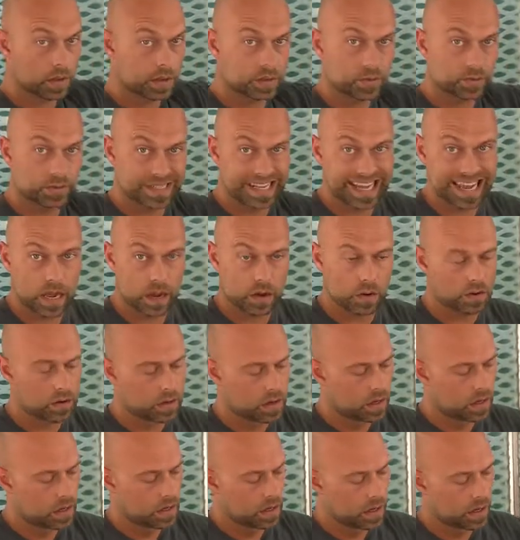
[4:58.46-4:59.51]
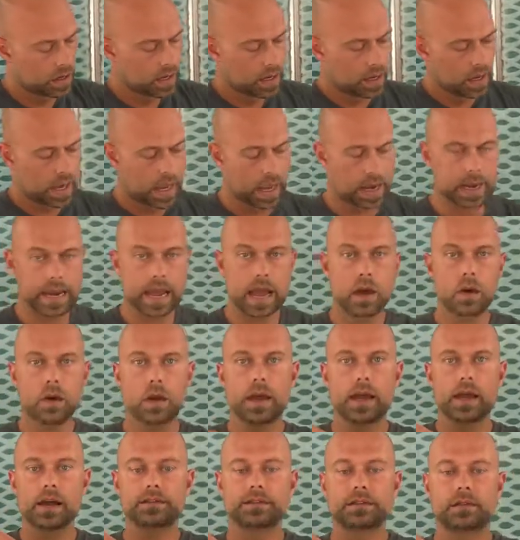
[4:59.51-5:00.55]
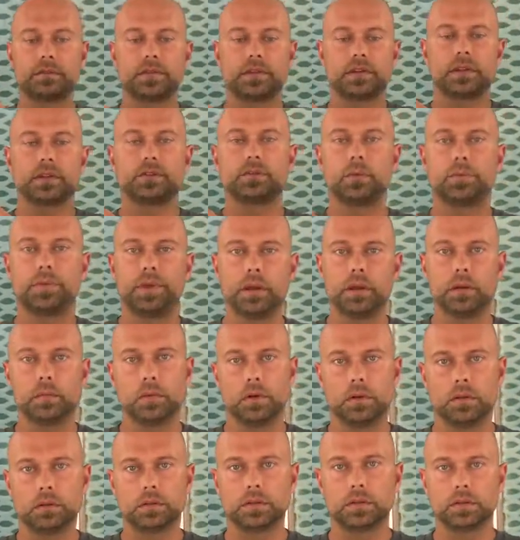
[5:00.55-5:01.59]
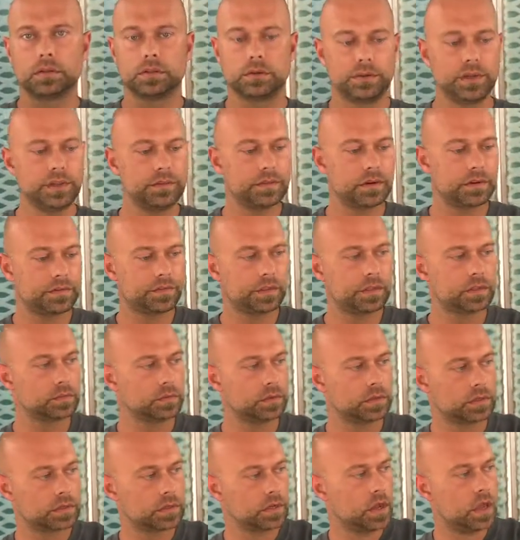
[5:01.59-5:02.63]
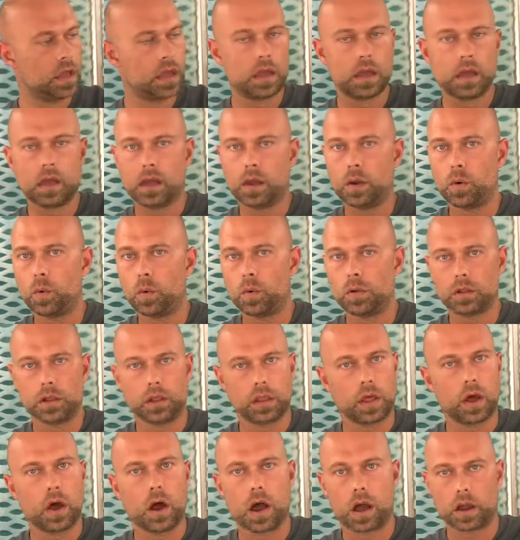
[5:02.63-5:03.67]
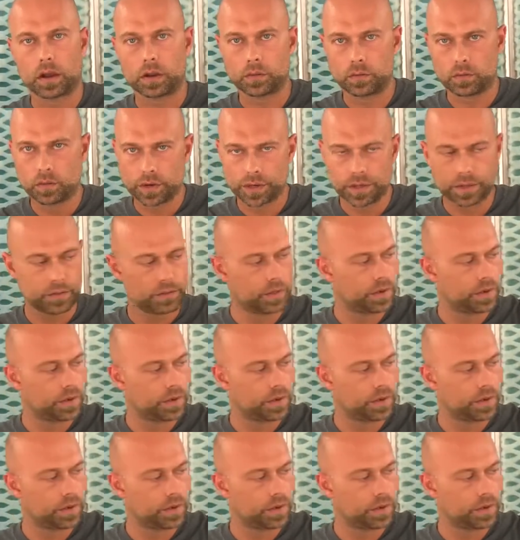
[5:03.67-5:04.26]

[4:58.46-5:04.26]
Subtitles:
this was down, And now I have something that's repeatable. So even if this was long, really,